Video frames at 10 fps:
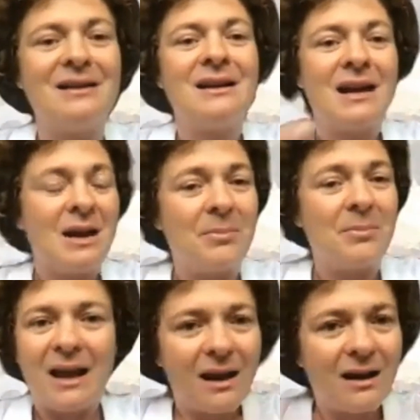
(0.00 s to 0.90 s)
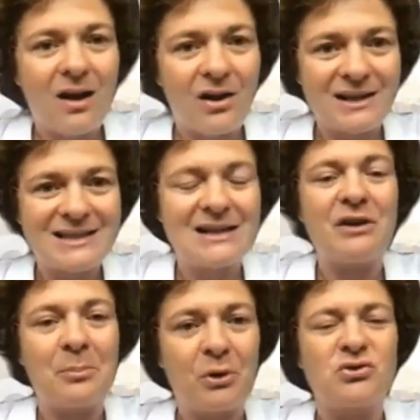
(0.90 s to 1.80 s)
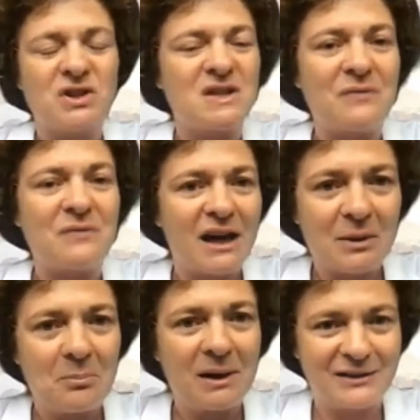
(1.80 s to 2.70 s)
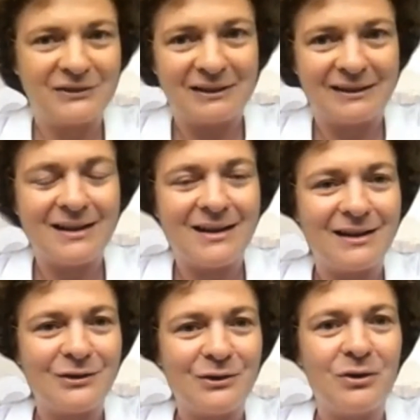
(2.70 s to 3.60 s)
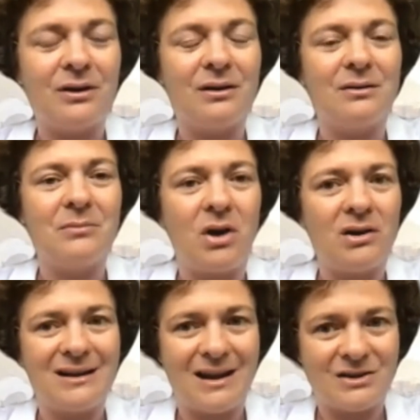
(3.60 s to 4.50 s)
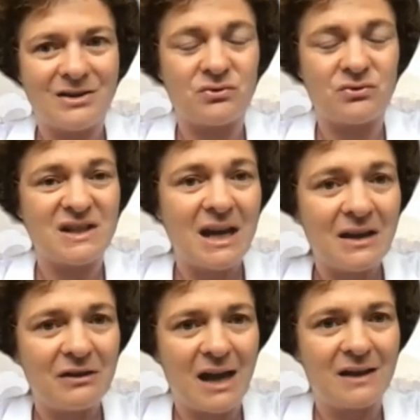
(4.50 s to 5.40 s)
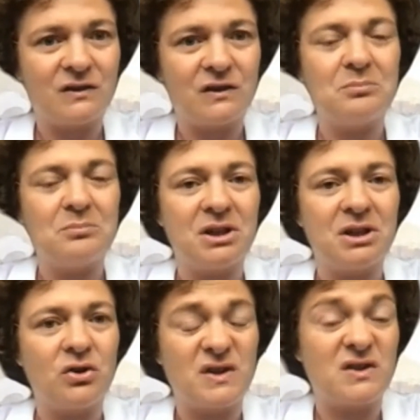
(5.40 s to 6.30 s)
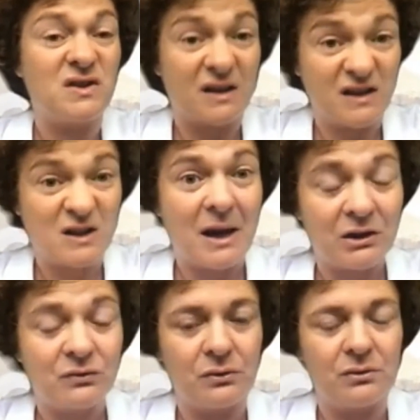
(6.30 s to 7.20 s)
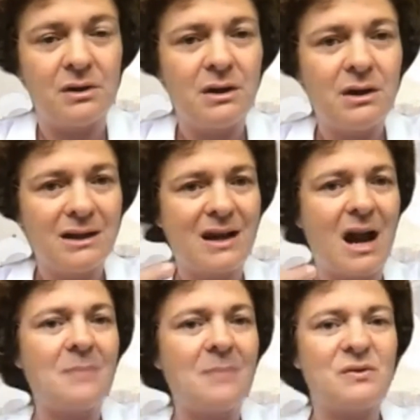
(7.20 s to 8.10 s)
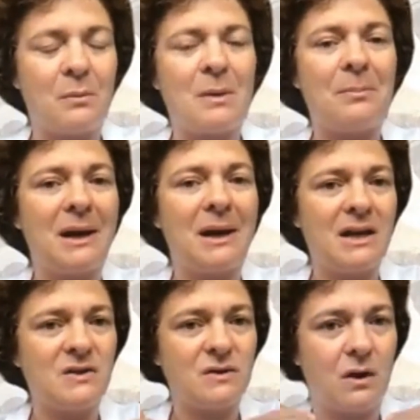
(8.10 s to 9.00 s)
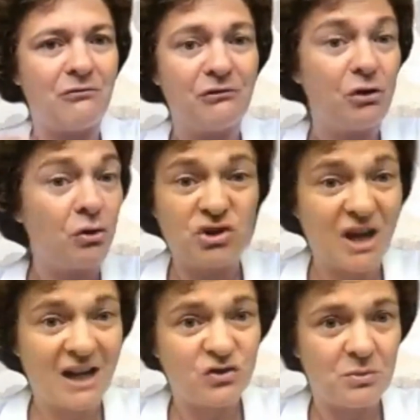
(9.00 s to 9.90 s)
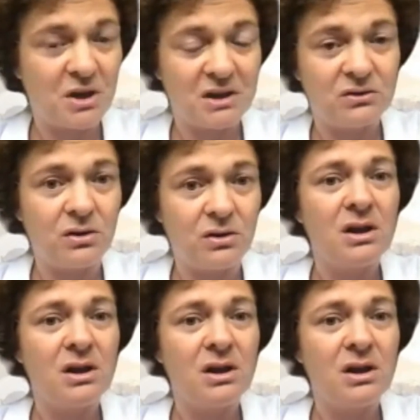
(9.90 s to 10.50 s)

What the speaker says: But honestly, the approach is very implicit. I know Molly likes to say that because it's respectful. It comes from a place of no judgment, It